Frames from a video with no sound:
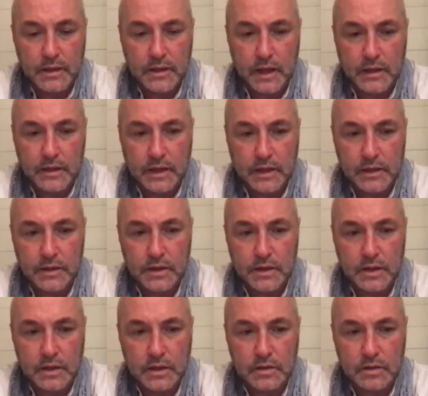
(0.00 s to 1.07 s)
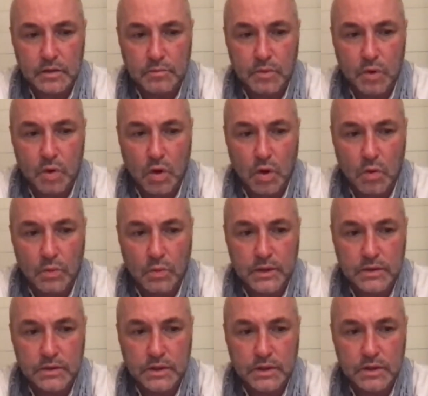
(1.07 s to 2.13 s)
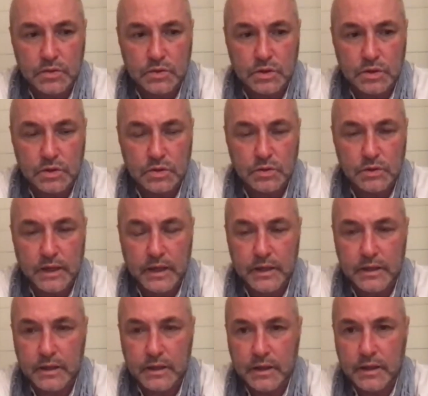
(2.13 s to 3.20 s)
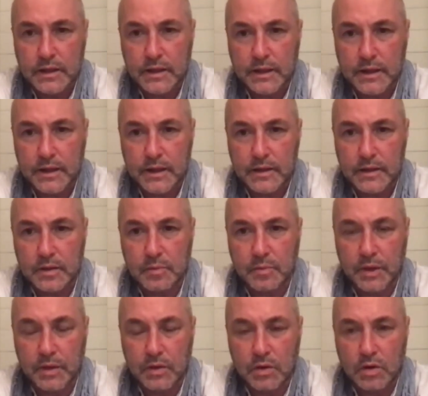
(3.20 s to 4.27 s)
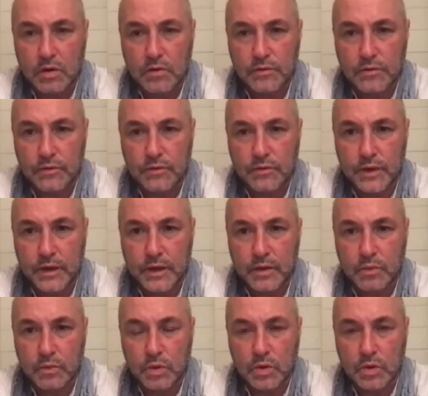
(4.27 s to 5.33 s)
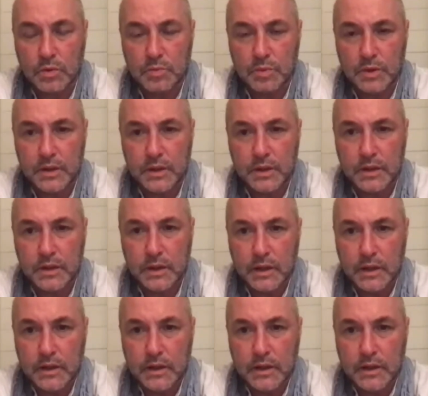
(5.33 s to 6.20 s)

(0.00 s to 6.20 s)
I think the more we continue to do that, the better off we're going to be.